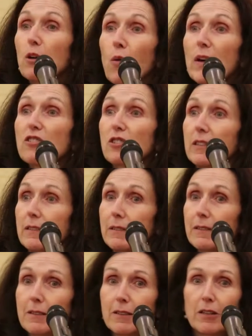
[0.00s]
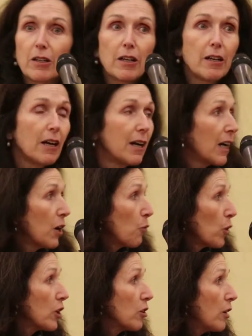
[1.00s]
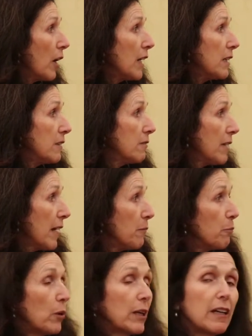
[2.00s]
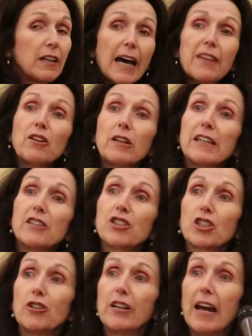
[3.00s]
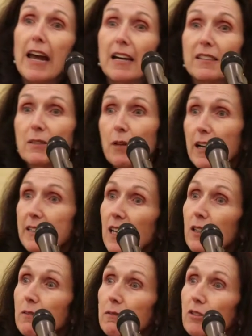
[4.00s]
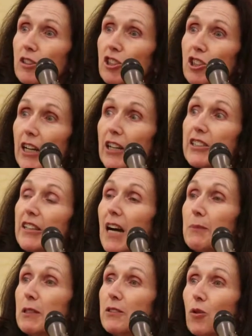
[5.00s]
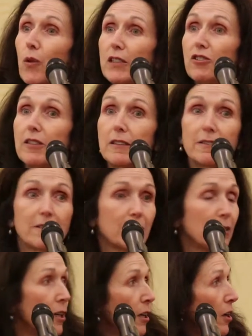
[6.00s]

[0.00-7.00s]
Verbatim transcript: big questions. And I bring in other literature, and I take Jared Diamond's questions.